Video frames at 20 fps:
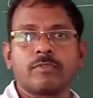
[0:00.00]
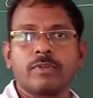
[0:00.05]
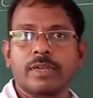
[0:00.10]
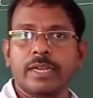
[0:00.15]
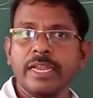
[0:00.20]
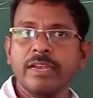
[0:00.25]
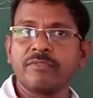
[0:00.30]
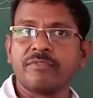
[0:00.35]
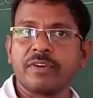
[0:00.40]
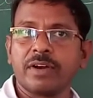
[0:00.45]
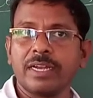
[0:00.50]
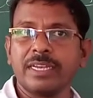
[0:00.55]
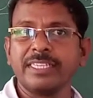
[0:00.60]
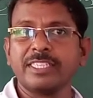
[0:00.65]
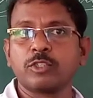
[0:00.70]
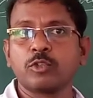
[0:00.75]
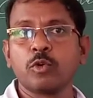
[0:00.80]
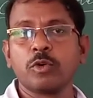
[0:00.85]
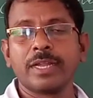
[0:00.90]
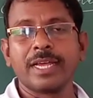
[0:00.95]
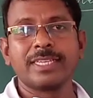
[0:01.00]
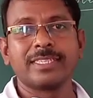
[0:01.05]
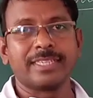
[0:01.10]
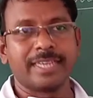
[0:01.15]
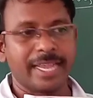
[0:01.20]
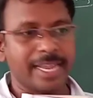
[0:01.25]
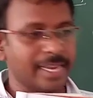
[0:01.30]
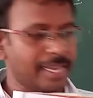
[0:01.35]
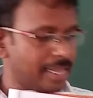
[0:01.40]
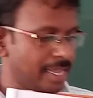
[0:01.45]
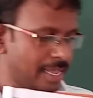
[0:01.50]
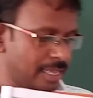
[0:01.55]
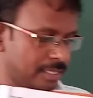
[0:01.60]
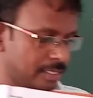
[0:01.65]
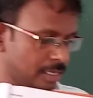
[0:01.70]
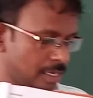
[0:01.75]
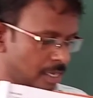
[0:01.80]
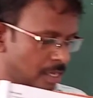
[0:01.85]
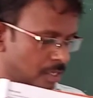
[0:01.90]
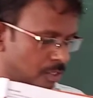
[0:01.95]
rainfall is known as rain gauge.
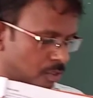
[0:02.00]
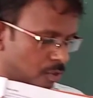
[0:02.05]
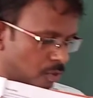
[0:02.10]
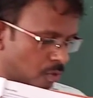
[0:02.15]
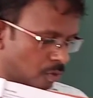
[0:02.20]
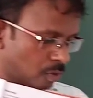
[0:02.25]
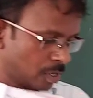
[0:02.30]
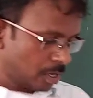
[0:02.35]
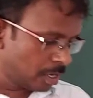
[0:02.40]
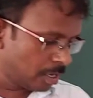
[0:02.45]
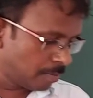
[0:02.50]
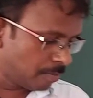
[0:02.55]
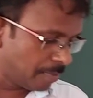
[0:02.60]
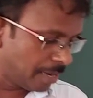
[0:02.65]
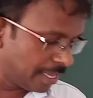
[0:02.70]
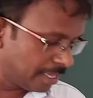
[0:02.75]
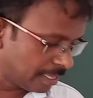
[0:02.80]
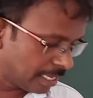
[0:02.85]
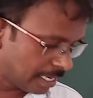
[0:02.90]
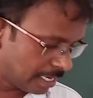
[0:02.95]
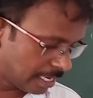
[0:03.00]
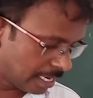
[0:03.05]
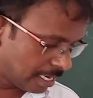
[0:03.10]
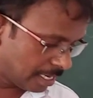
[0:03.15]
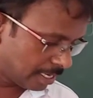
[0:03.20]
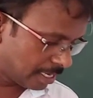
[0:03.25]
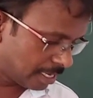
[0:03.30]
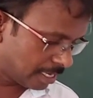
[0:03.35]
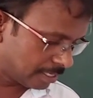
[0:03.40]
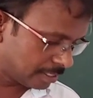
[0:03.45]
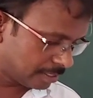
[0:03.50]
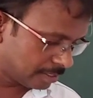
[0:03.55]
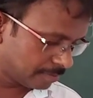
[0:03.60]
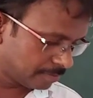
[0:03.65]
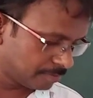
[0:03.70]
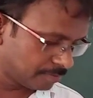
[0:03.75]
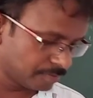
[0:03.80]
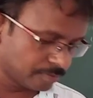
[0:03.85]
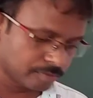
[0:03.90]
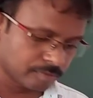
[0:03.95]
So bring that rain gauge
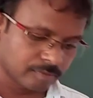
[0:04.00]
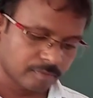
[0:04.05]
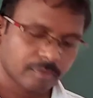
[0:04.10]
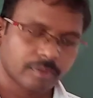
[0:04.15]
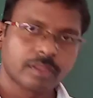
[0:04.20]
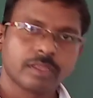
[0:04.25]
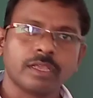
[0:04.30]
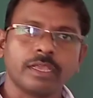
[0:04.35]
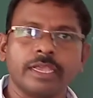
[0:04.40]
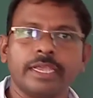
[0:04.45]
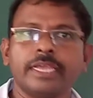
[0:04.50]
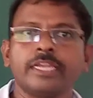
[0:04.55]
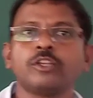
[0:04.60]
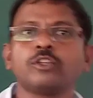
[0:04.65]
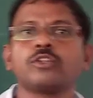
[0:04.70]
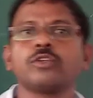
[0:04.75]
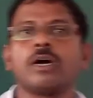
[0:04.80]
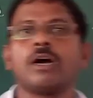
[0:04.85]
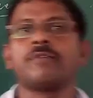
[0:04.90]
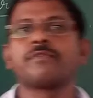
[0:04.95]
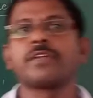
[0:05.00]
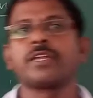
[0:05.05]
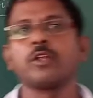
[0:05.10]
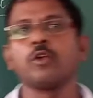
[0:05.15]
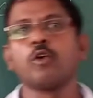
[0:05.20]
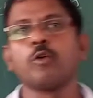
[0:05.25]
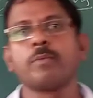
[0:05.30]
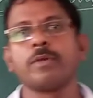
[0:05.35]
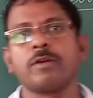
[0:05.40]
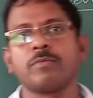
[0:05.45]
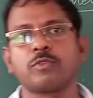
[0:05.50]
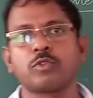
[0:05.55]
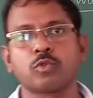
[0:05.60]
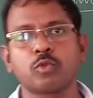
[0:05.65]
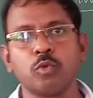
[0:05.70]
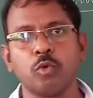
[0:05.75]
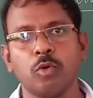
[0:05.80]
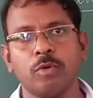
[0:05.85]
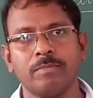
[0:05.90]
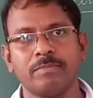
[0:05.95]
after reopen of
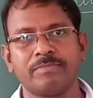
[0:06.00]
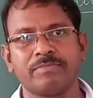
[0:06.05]
school.